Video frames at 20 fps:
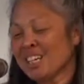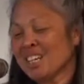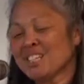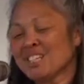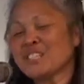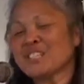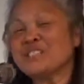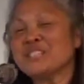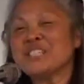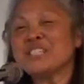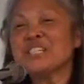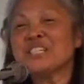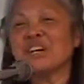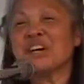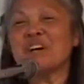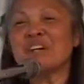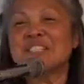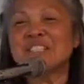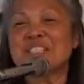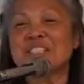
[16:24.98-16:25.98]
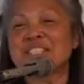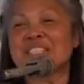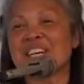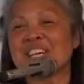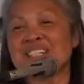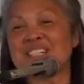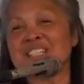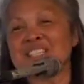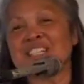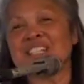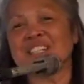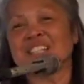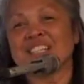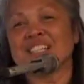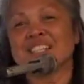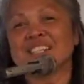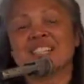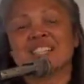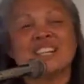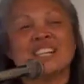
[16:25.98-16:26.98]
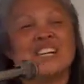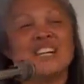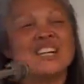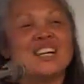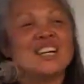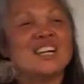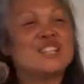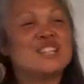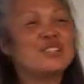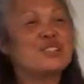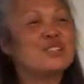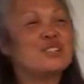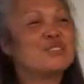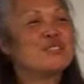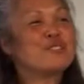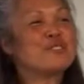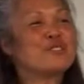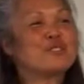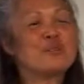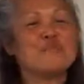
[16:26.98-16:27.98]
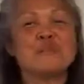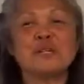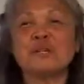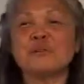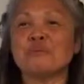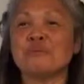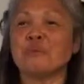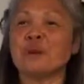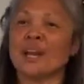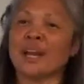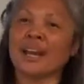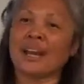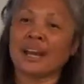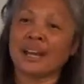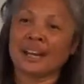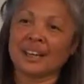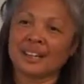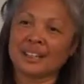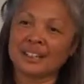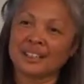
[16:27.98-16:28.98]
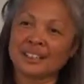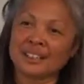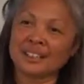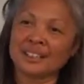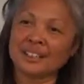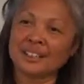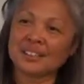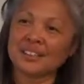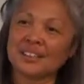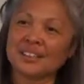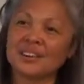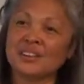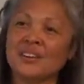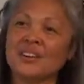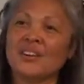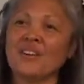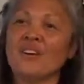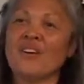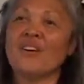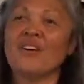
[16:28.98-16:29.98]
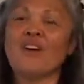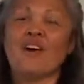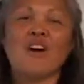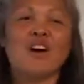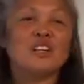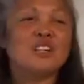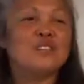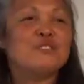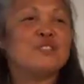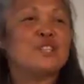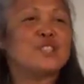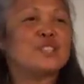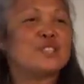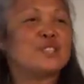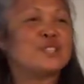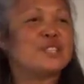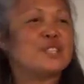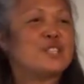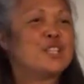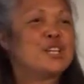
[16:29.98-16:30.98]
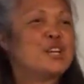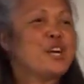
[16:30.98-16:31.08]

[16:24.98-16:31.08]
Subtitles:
So decolonization is sort of stripping away all of this